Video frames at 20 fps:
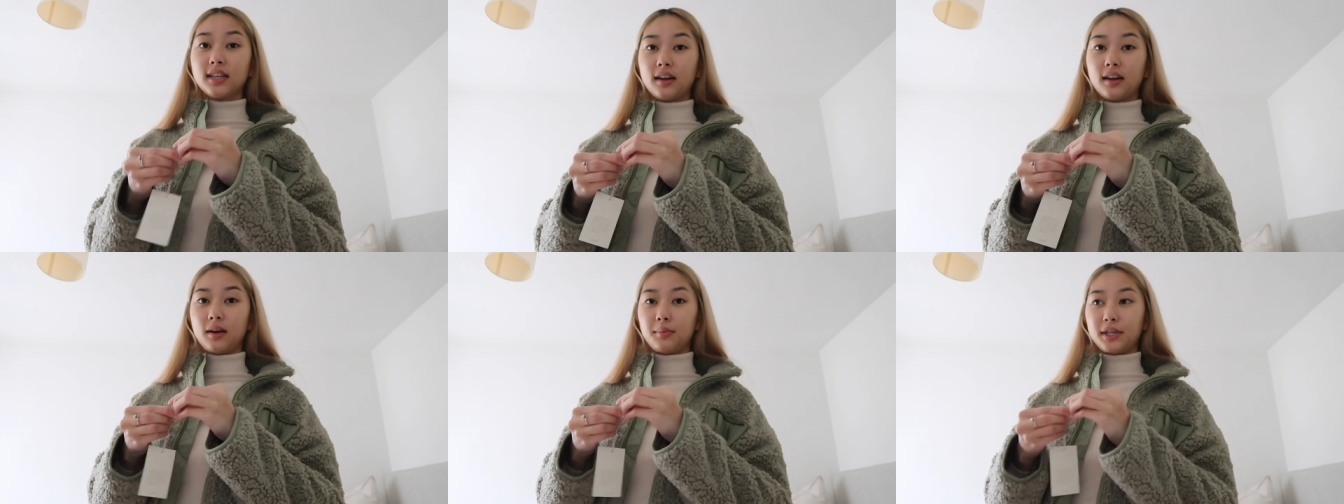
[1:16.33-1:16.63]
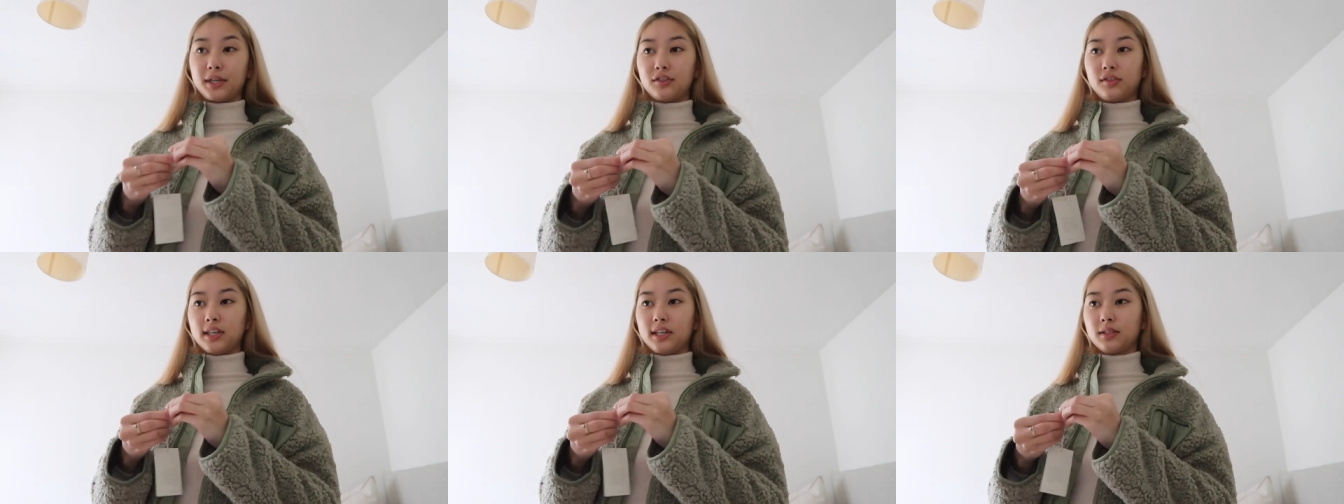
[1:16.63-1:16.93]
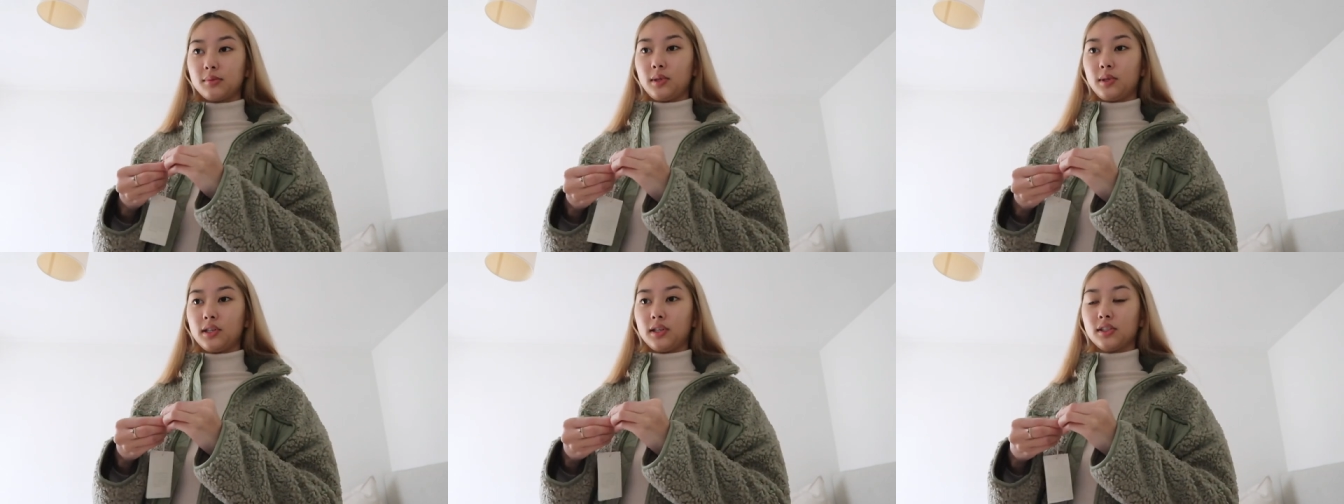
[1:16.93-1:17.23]
tag on my
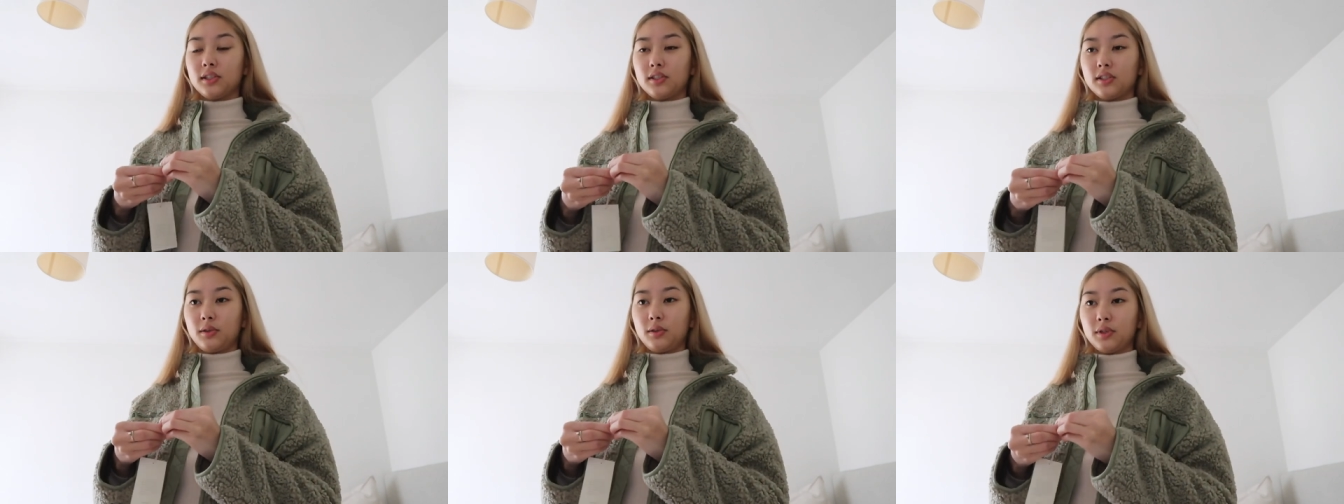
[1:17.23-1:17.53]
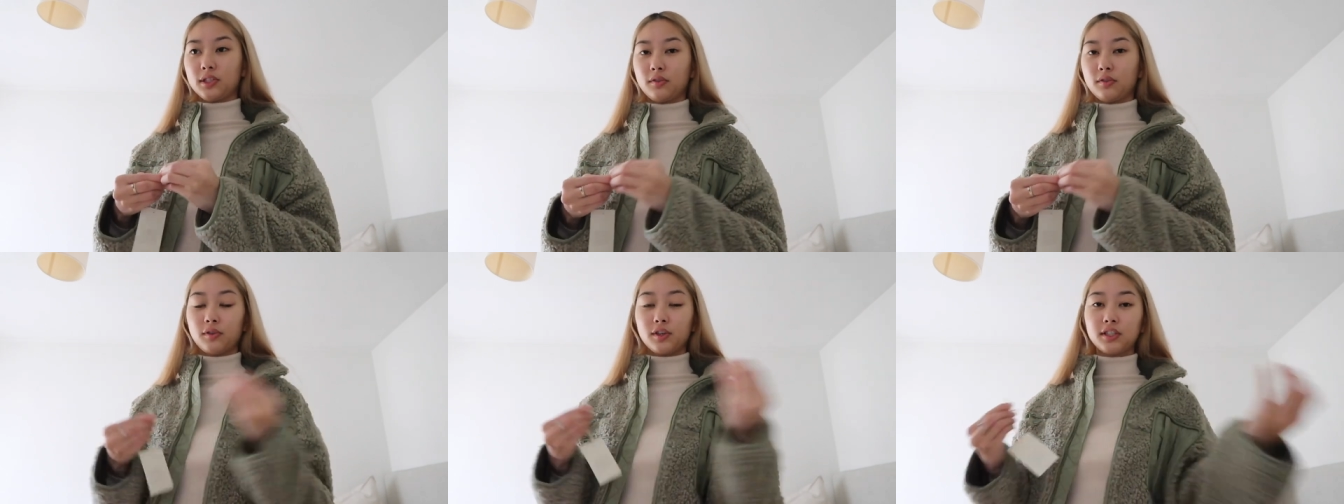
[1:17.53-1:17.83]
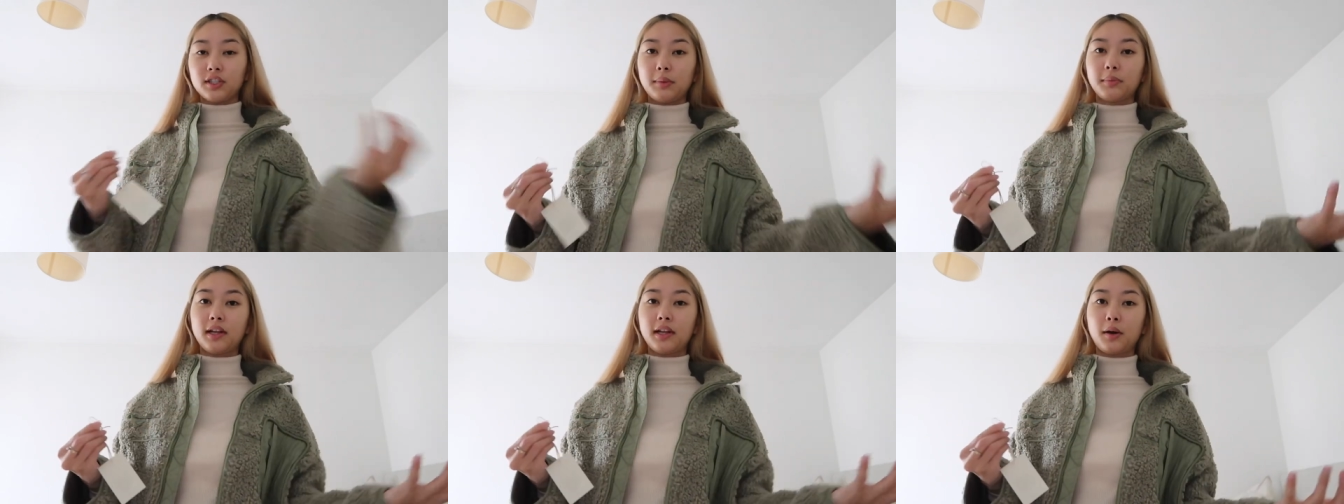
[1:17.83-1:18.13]
dress because it was the
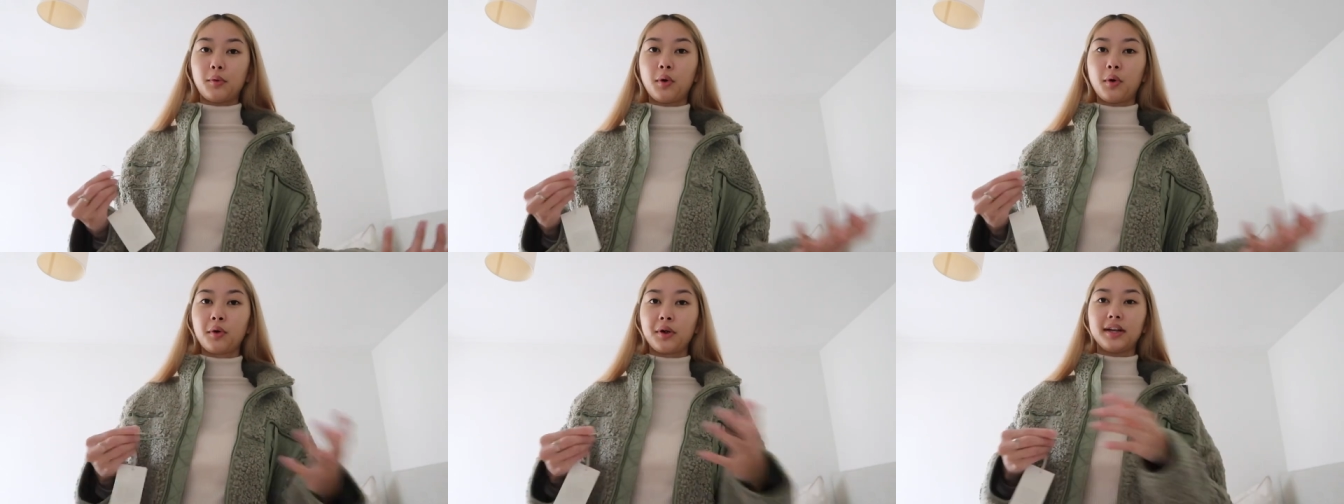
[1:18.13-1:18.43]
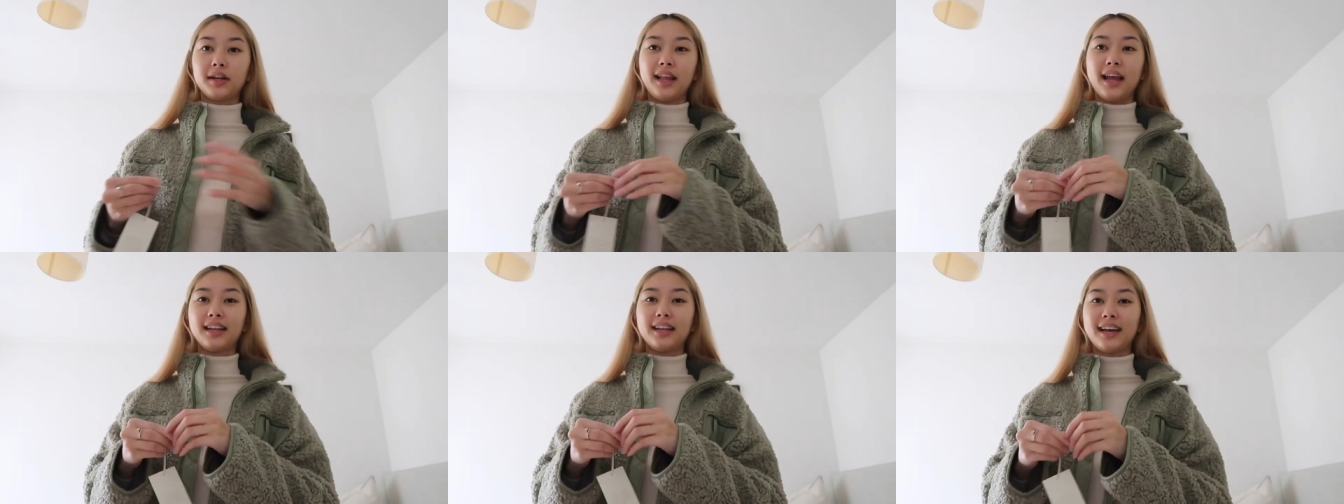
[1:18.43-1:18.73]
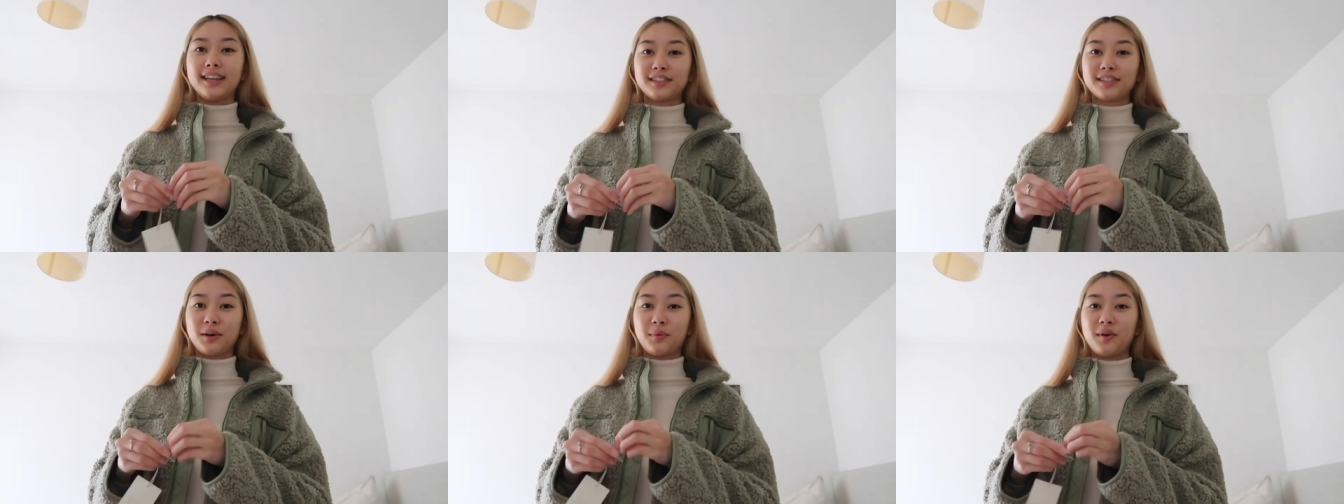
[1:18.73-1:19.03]
first time that I wore it and
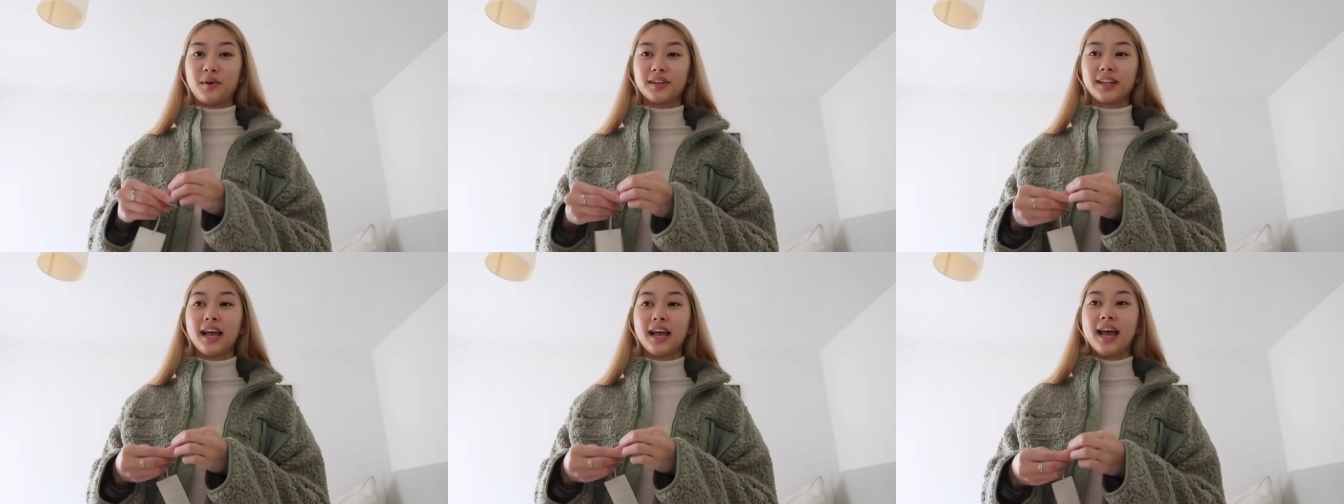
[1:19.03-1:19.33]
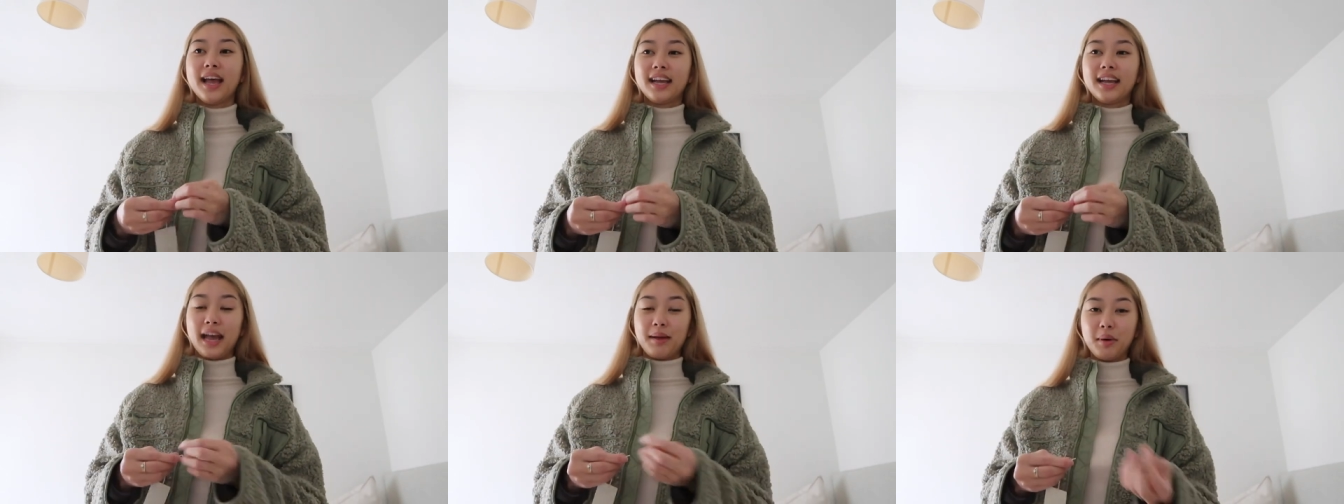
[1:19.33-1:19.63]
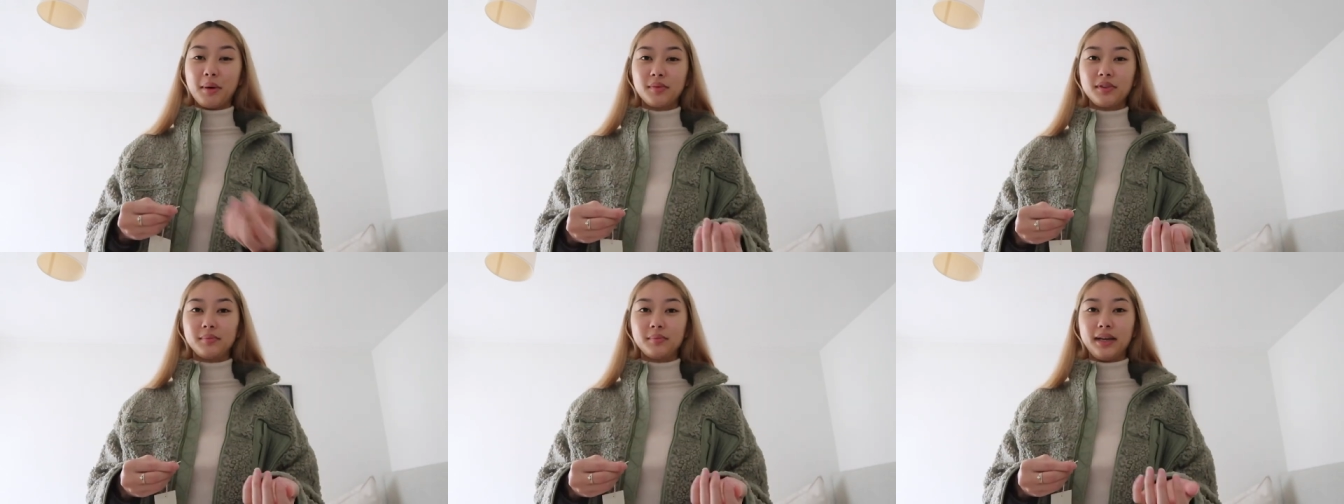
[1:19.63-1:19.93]
then someone
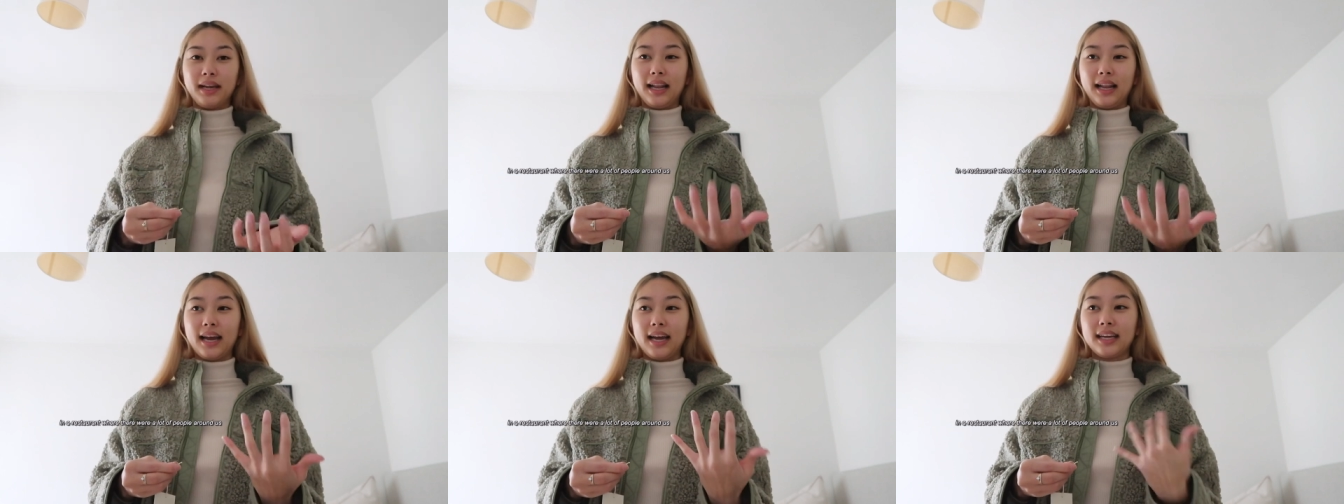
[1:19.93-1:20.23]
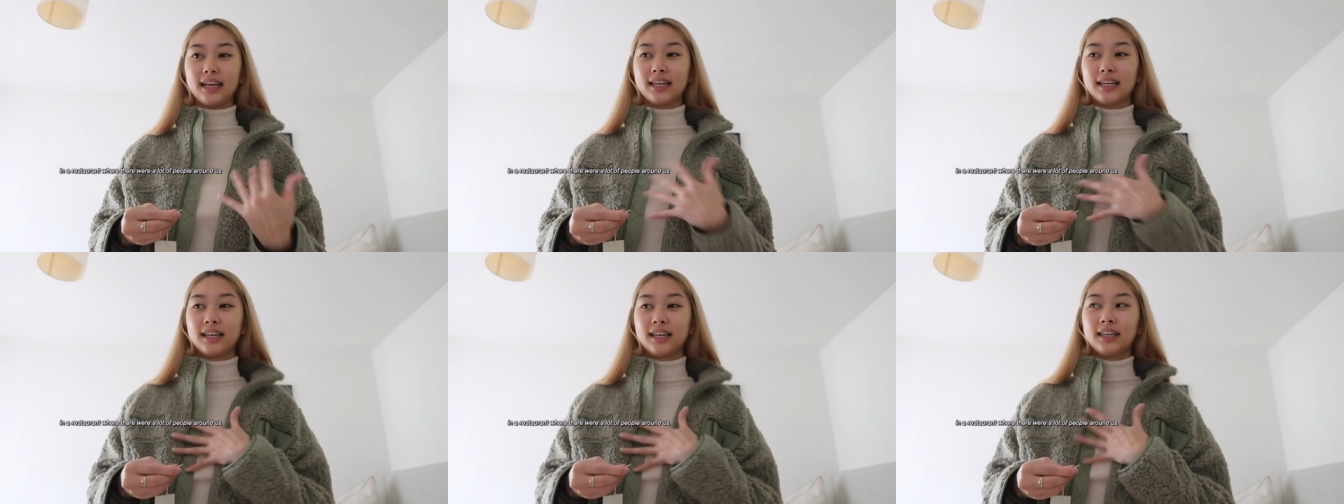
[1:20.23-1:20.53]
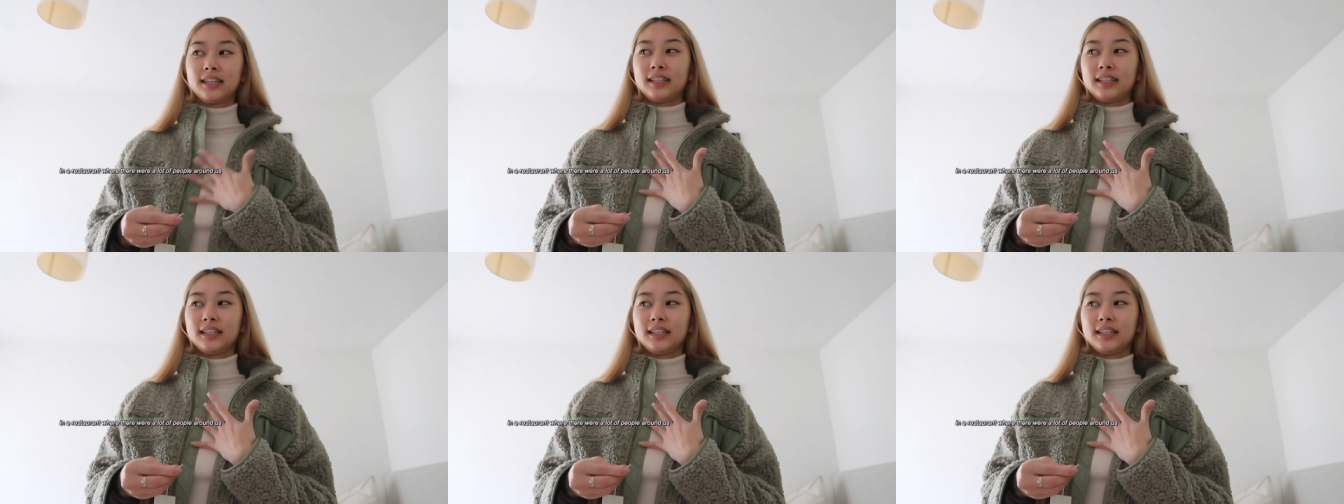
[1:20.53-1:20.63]
came up to me like,